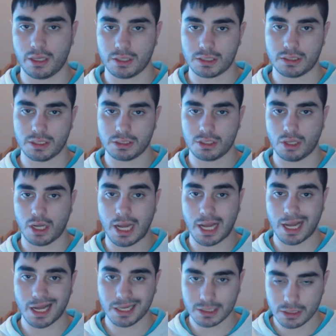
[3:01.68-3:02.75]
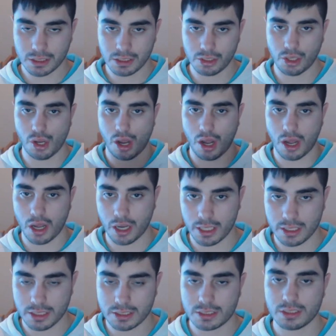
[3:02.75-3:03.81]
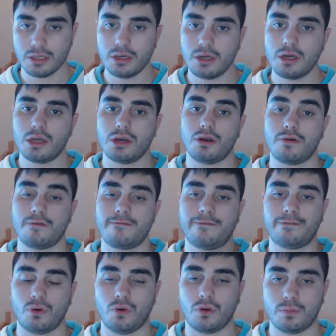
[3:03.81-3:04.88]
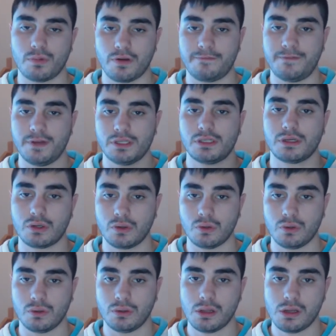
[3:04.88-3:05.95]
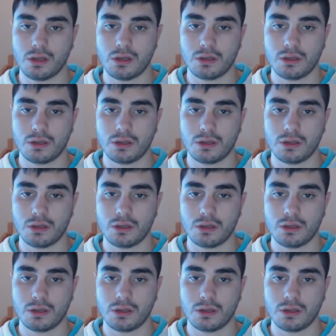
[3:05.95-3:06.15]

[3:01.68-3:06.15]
else. There's no heart, no eyes, no form, no physical,